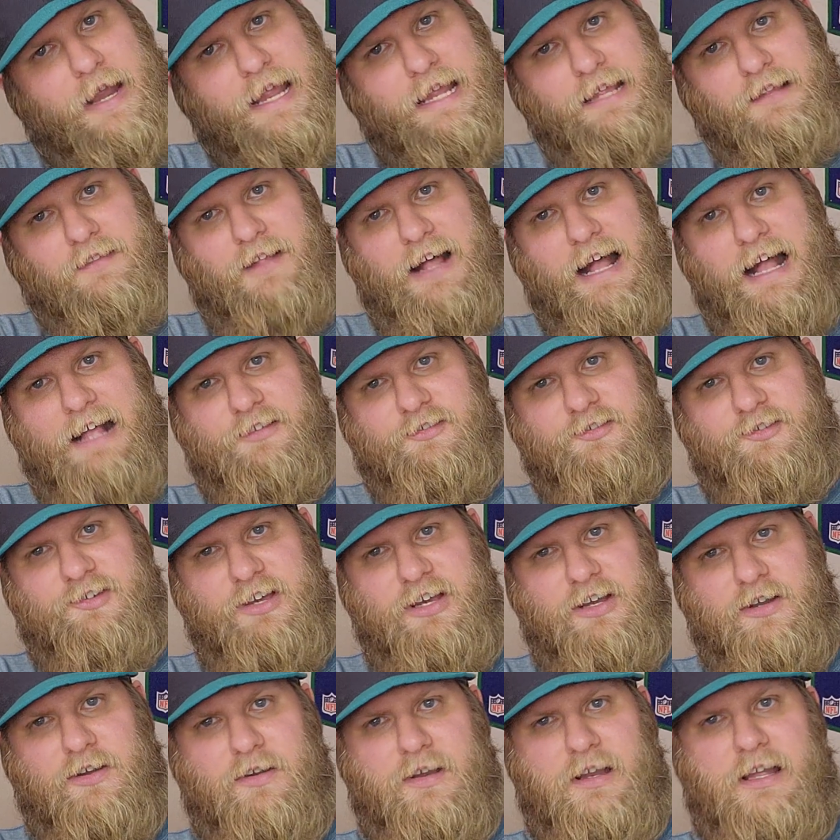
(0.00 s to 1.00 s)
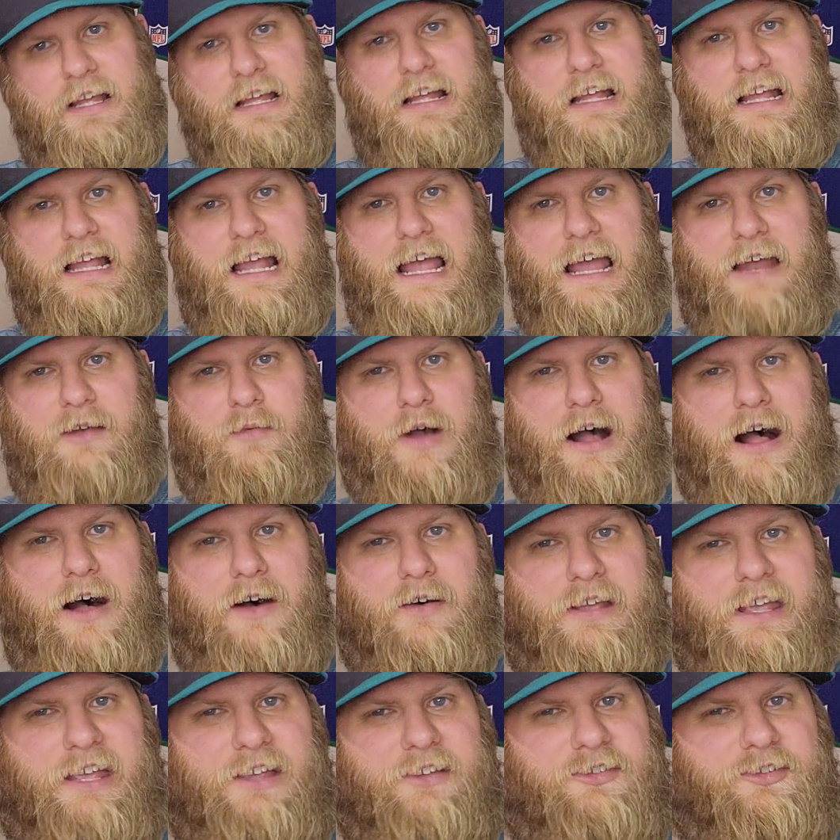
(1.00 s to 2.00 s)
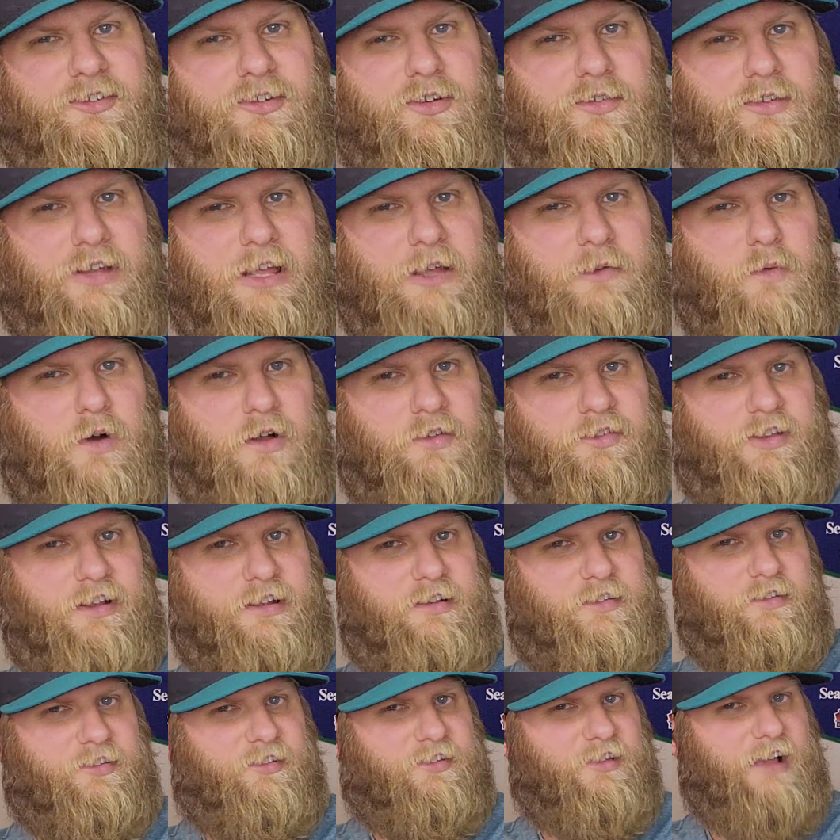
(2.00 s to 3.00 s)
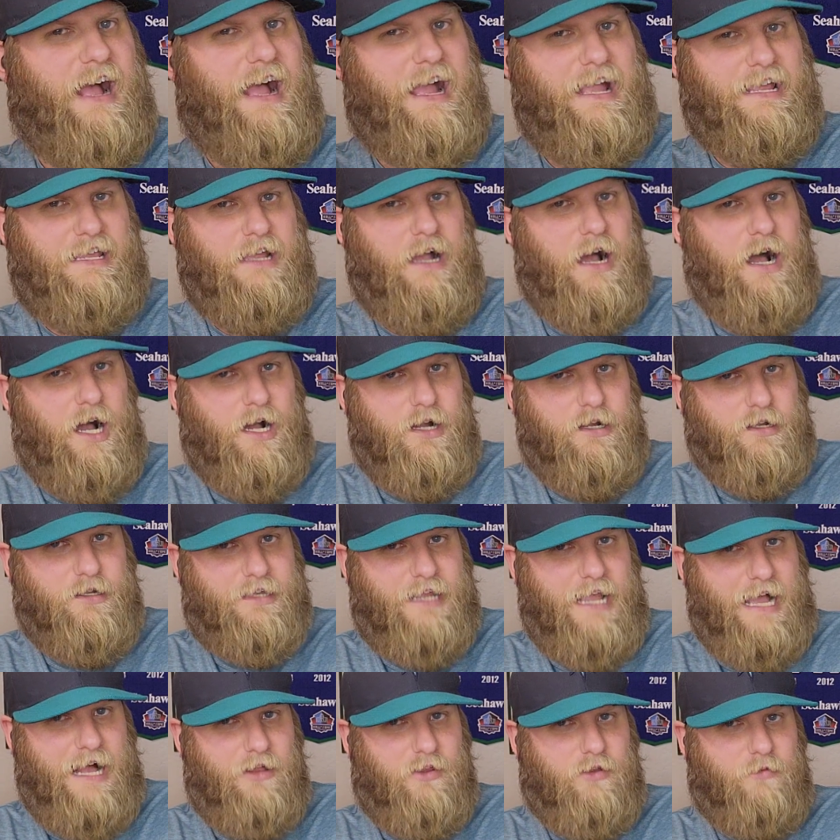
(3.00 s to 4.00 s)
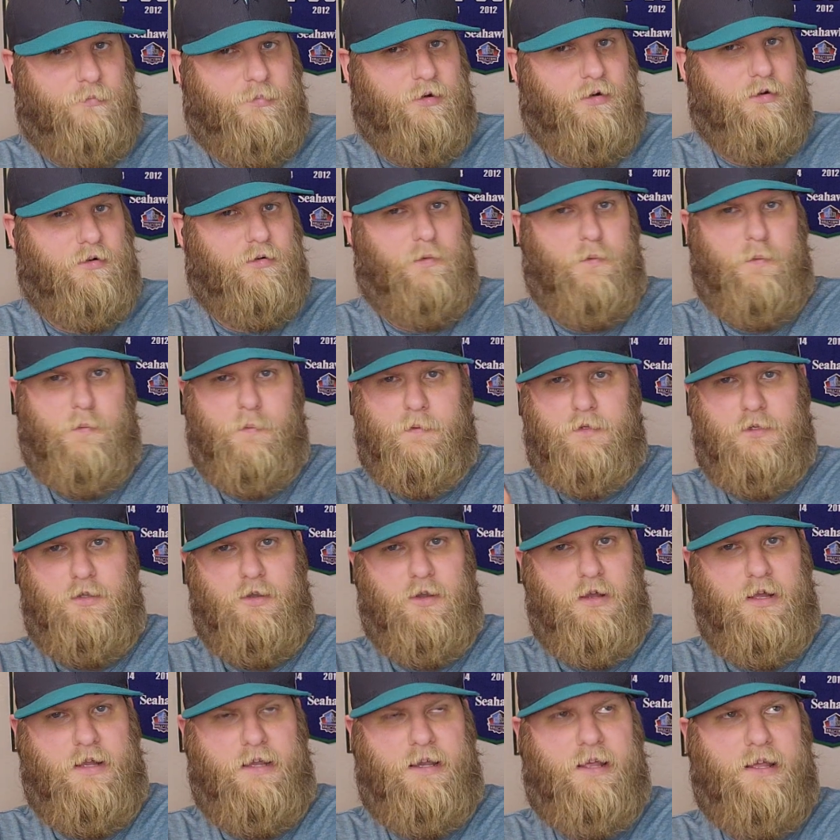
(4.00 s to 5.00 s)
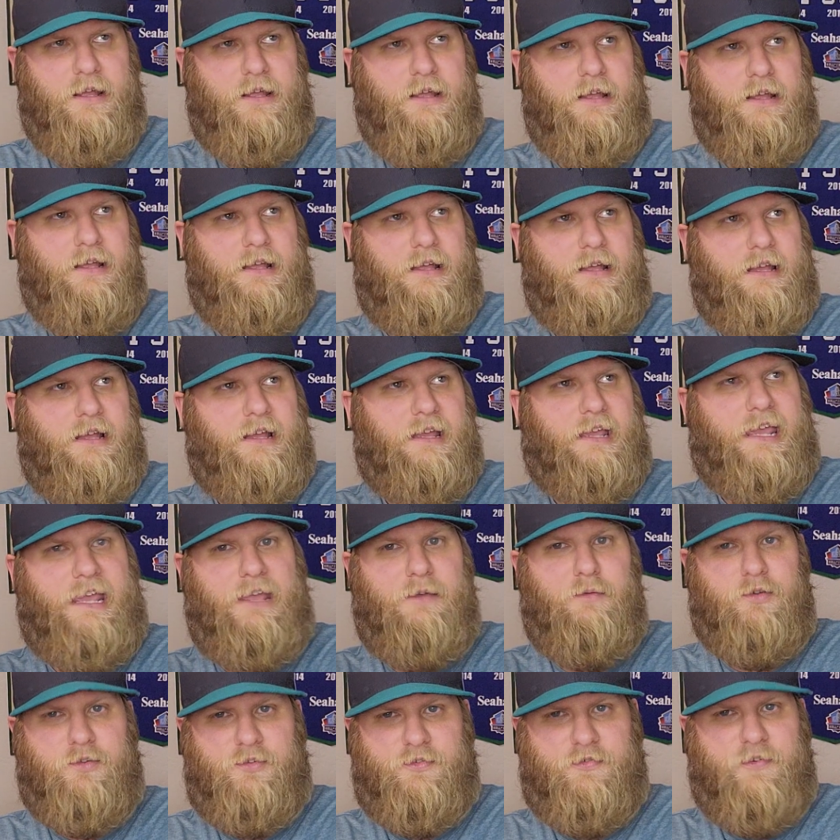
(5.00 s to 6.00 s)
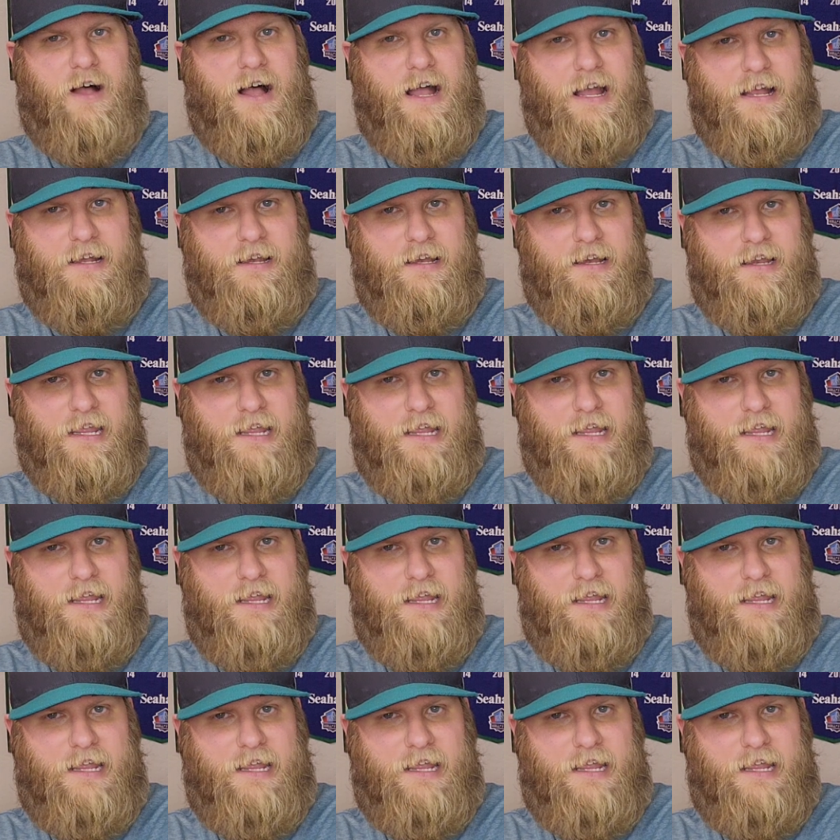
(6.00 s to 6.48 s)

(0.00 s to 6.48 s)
great last year and while he certainly wasn't Cy Young caliber good, he was fine.